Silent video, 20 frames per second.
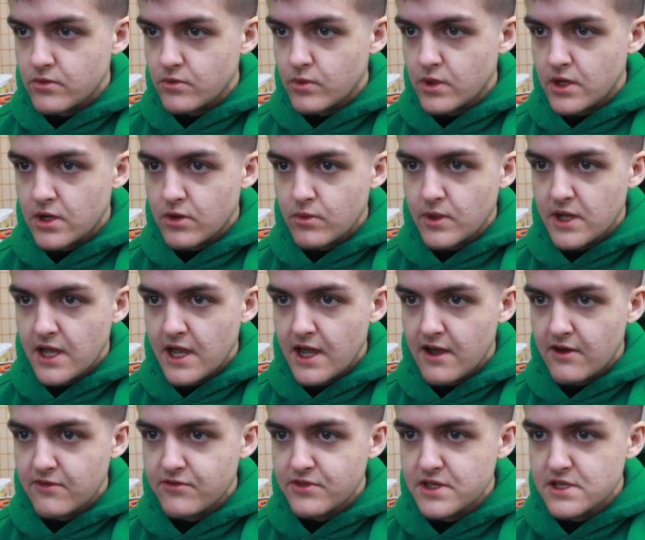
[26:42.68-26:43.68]
where we
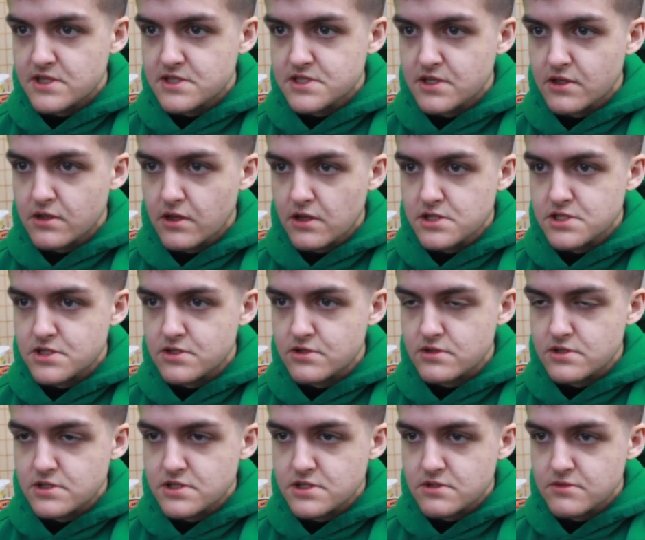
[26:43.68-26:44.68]
have these
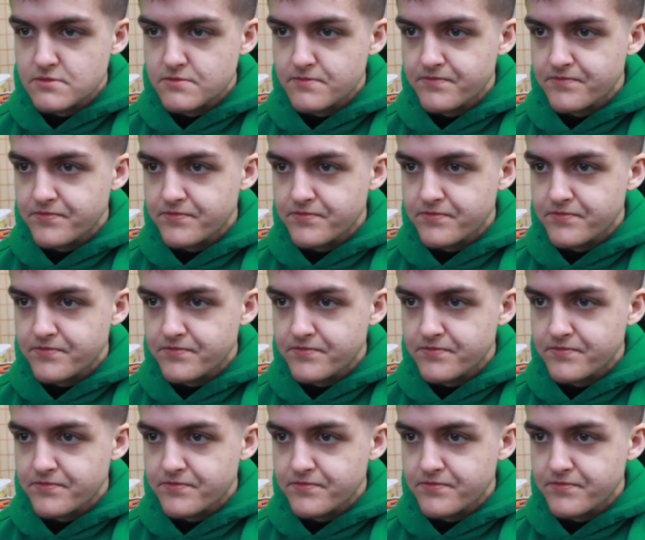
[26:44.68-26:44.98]
clusters.